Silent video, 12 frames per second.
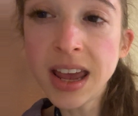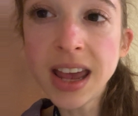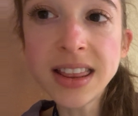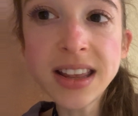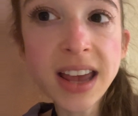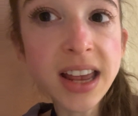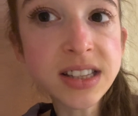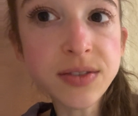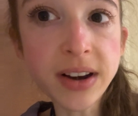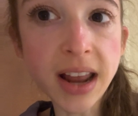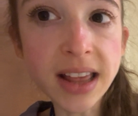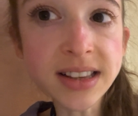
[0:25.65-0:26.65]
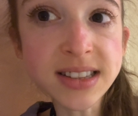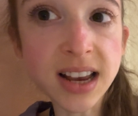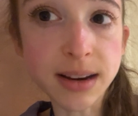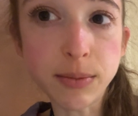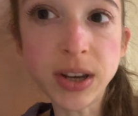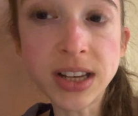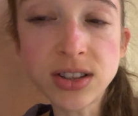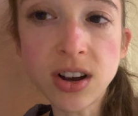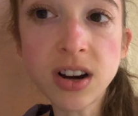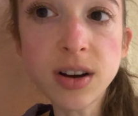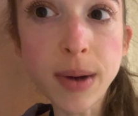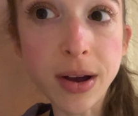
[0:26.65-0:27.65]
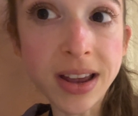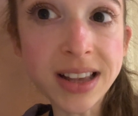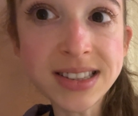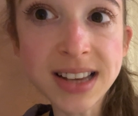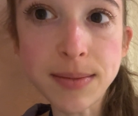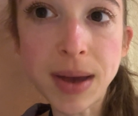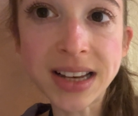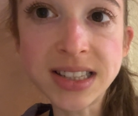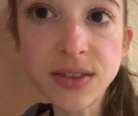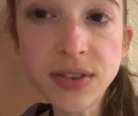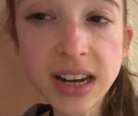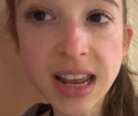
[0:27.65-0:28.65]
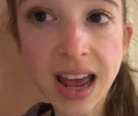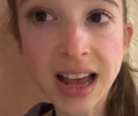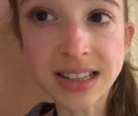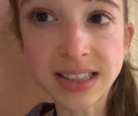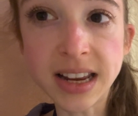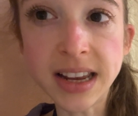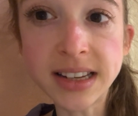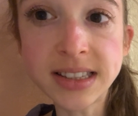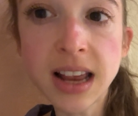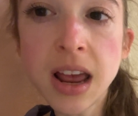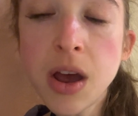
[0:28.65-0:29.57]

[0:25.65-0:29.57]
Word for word: In the case of an enzyme, we can talk about enzyme activity assays,